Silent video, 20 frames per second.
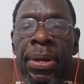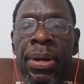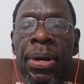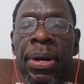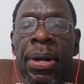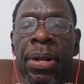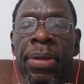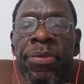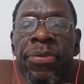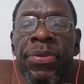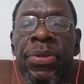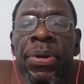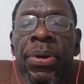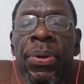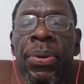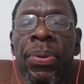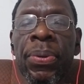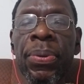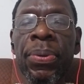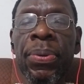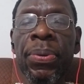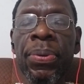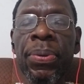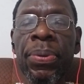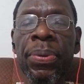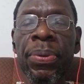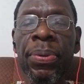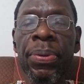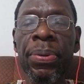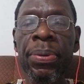also
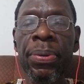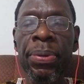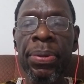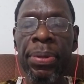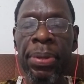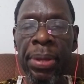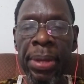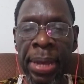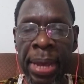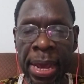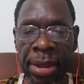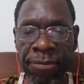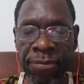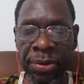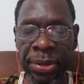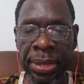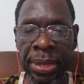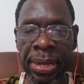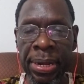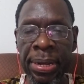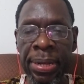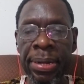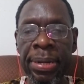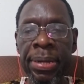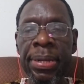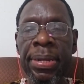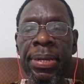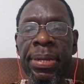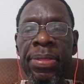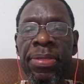advocated
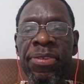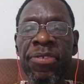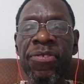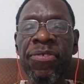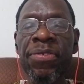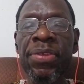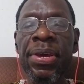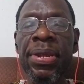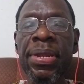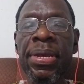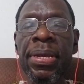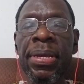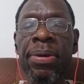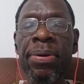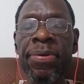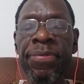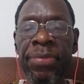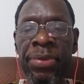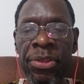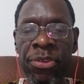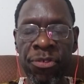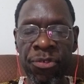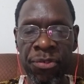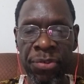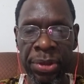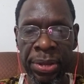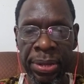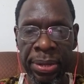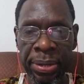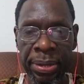study of history.